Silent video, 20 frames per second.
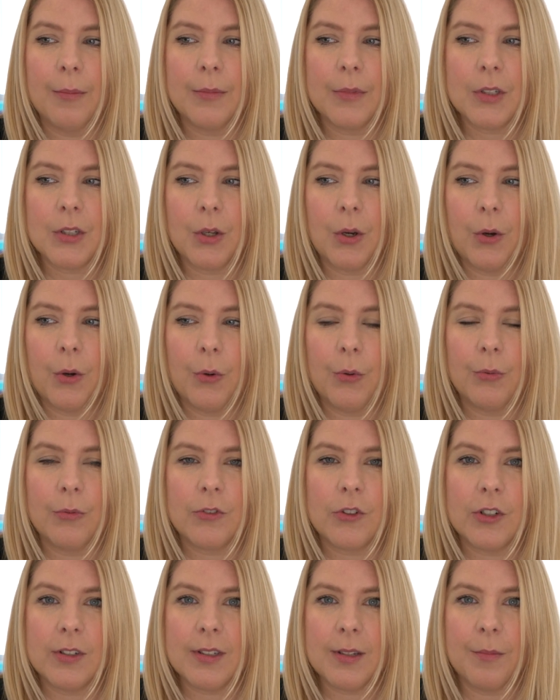So
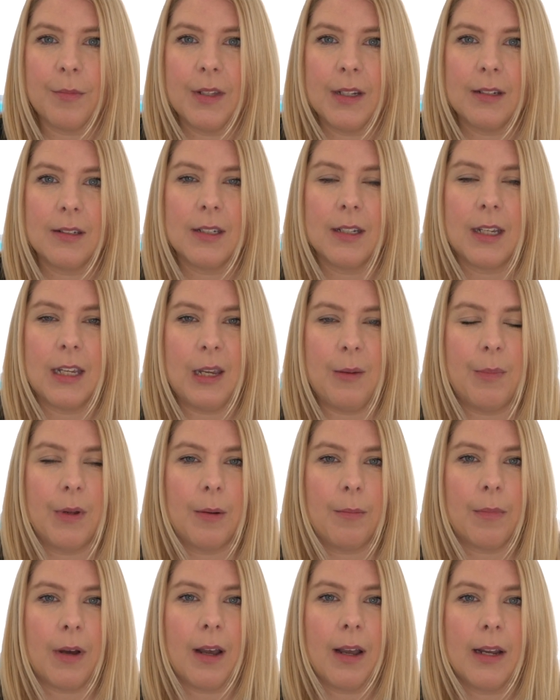just something to keep
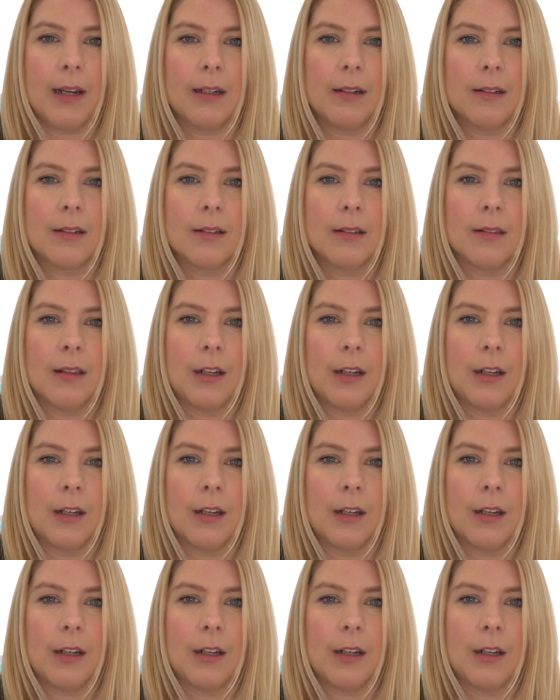in mind,